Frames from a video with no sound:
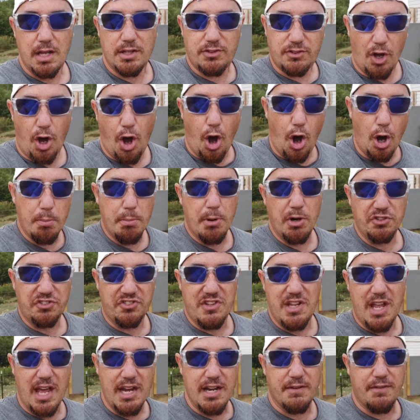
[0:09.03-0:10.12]
It's
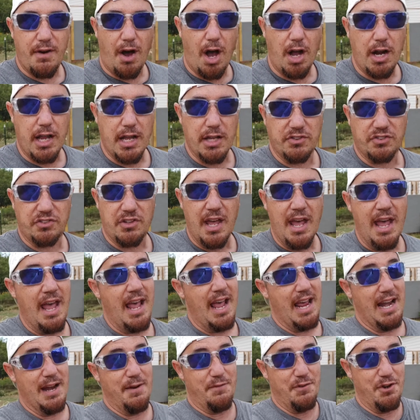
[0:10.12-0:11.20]
almost the end of August.
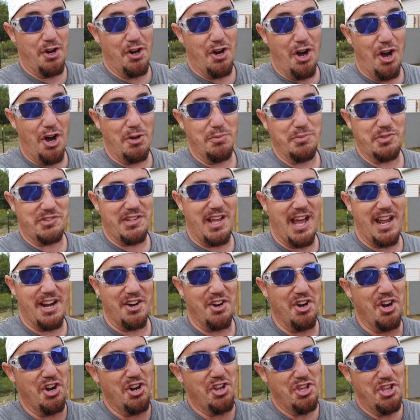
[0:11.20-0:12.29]
And if you're a
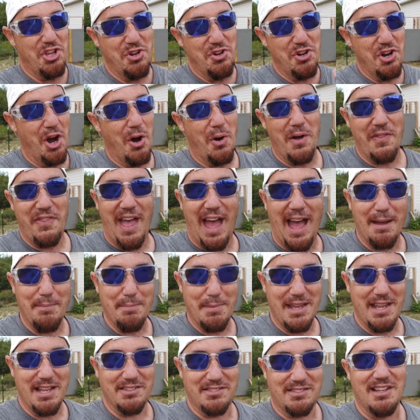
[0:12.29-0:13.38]
homesteader, you know what
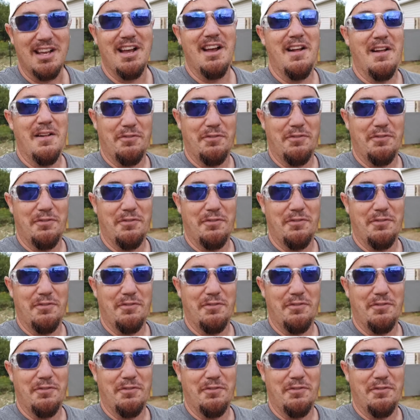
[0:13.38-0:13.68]
that means.